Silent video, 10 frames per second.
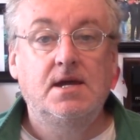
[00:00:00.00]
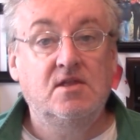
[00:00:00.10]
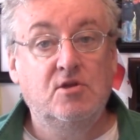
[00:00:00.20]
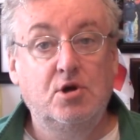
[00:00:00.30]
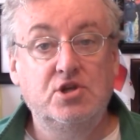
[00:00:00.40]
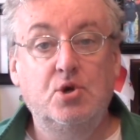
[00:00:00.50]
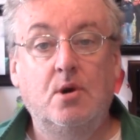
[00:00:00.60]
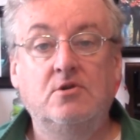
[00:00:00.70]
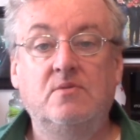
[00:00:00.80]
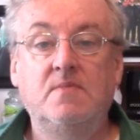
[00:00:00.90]
in
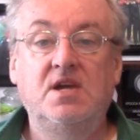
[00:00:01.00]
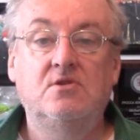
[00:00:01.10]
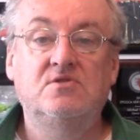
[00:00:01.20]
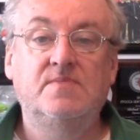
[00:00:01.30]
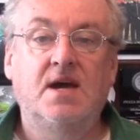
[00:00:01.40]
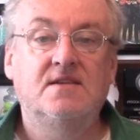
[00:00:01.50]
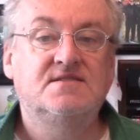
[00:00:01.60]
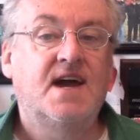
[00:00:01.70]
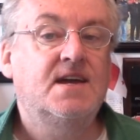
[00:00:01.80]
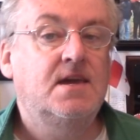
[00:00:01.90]
3,200 meters behind
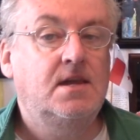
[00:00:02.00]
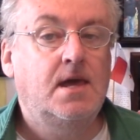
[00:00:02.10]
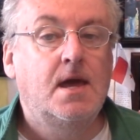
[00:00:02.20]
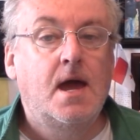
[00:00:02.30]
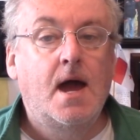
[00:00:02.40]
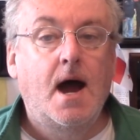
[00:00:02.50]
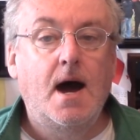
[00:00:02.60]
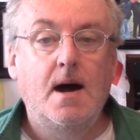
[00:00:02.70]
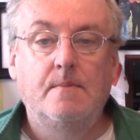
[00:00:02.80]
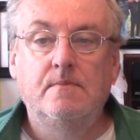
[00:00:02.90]
Zach Kinney.
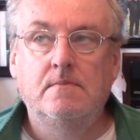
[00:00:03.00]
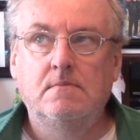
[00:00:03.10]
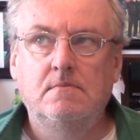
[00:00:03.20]
Um,